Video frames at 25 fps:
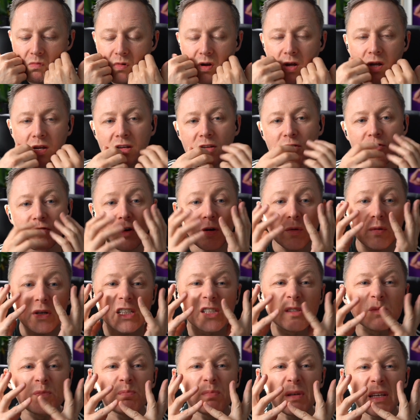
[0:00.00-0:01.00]
he felt
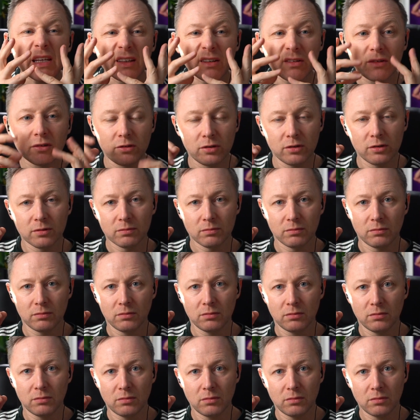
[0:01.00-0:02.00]
his beard,
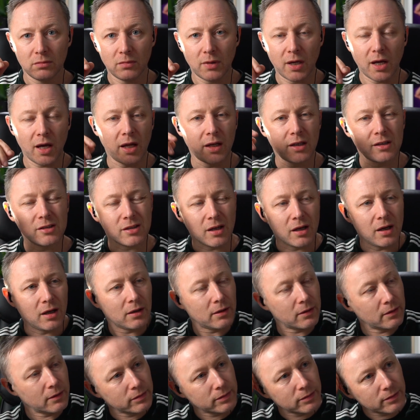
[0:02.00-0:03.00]
and he's like,
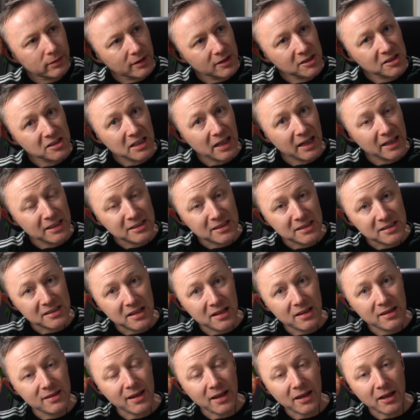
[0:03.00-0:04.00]
he scratched his
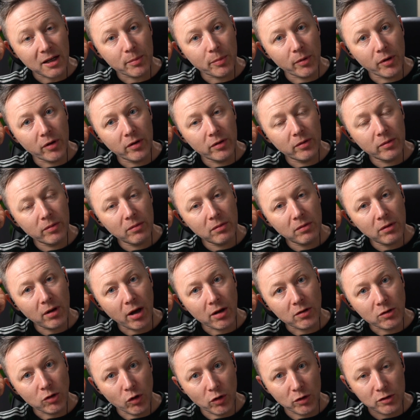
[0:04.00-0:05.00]
head thinking about
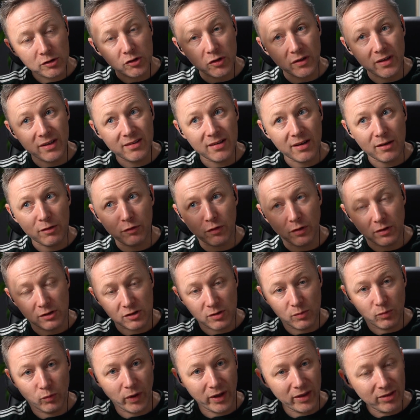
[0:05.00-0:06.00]
how long it's going to take for
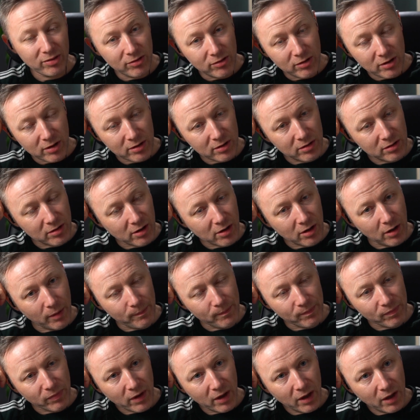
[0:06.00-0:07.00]
some wind to
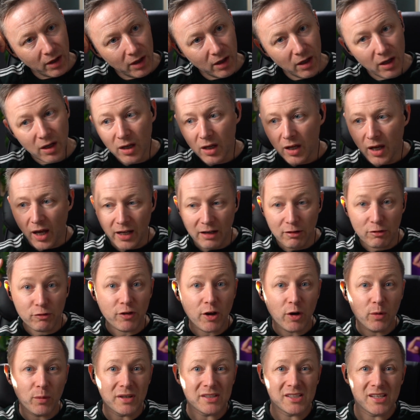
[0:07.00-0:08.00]
come. And he
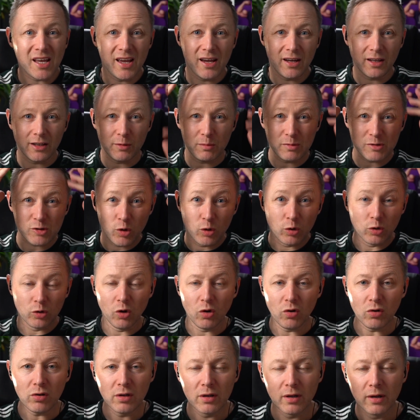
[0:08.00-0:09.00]
felt his hair, and it was all
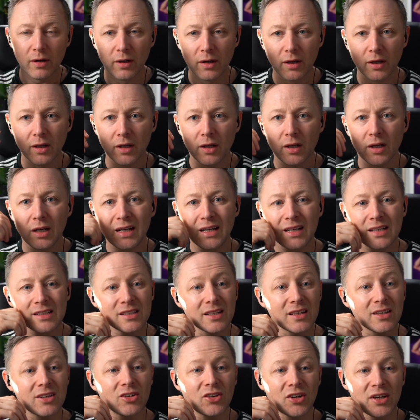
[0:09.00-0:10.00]
long. He's
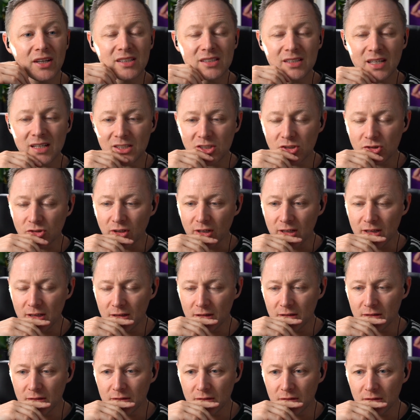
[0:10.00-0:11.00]
like, Christ, that's right.
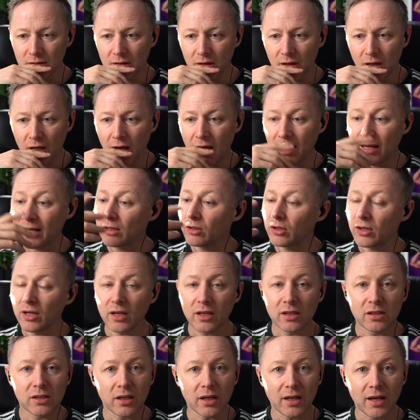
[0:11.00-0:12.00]
And
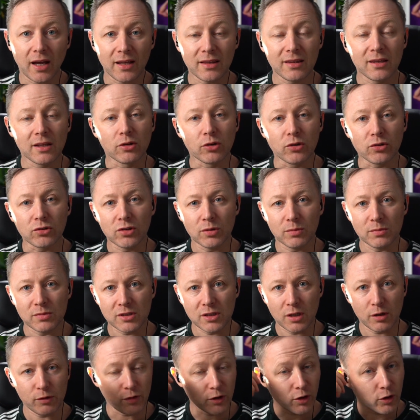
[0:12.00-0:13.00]
he hadn't looked at
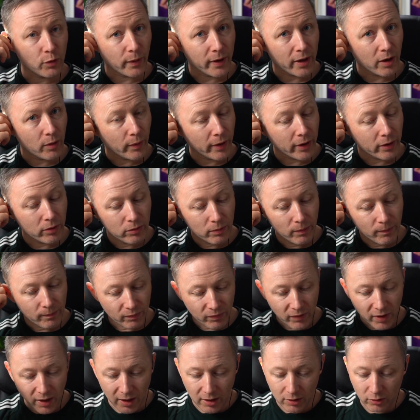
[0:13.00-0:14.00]
himself for quite a while.
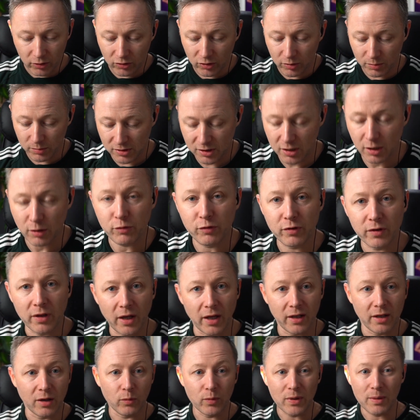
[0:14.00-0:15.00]
He looked at himself
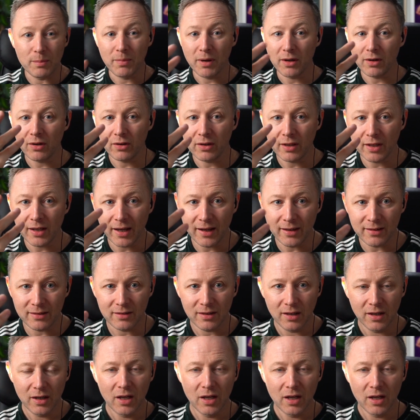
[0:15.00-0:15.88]
in a wee mirror that he had.